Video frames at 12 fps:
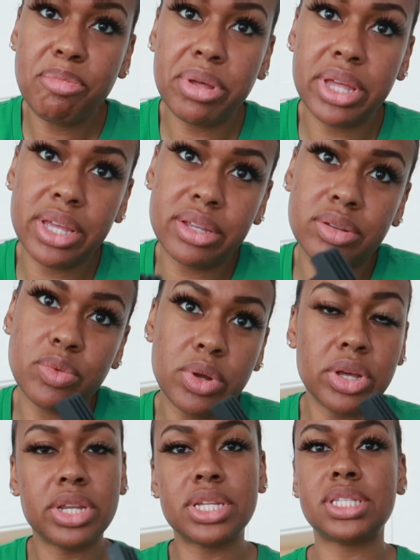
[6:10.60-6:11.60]
but we're
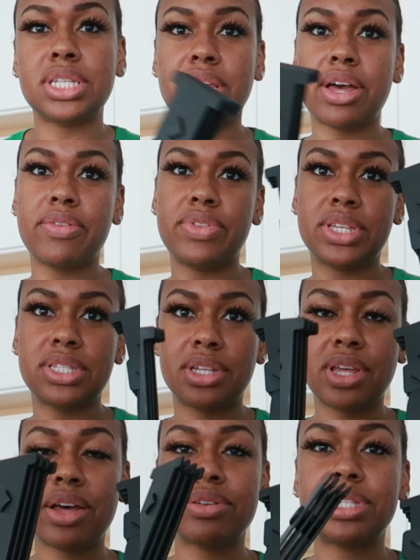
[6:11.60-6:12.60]
gonna see how these
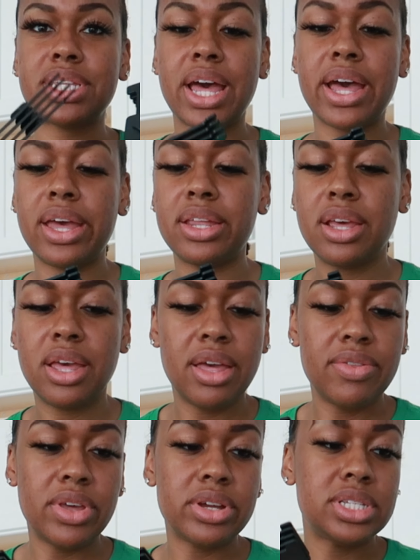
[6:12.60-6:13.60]
look outside.
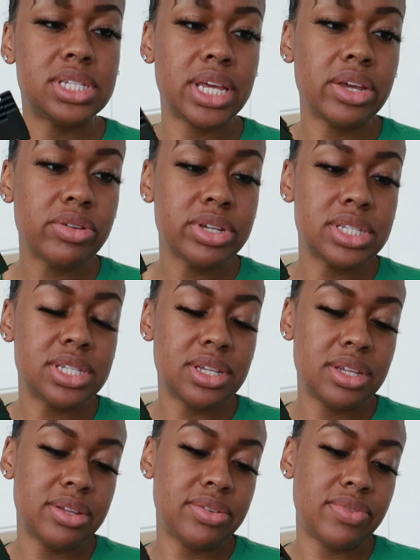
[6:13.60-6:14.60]
They're
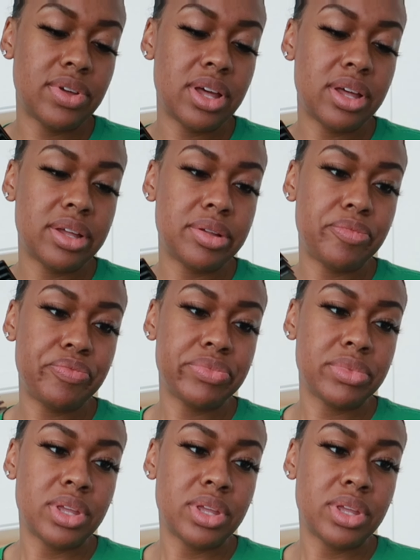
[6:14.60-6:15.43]
decorative um,